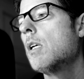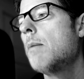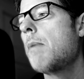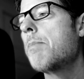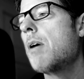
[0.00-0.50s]

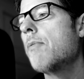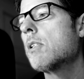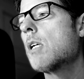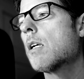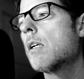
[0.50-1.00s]
my profit
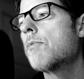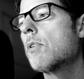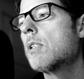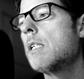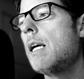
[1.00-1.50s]
target for
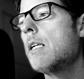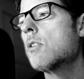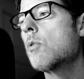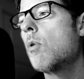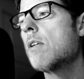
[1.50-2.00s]
today is
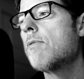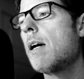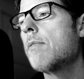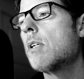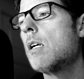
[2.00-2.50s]

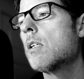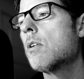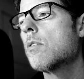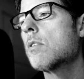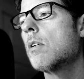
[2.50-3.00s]

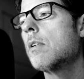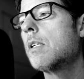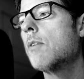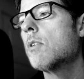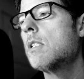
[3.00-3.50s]
$25,
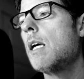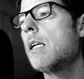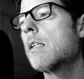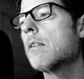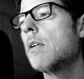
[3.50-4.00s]
give or
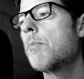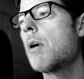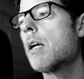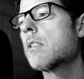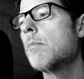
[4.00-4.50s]
take
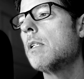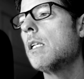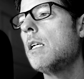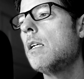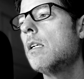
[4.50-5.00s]

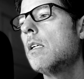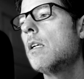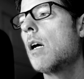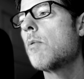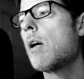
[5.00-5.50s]
approximately
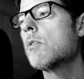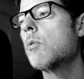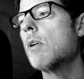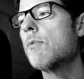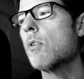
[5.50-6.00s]
around
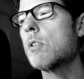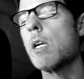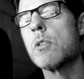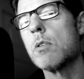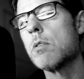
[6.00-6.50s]
24
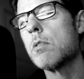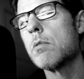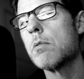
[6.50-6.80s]
sessions.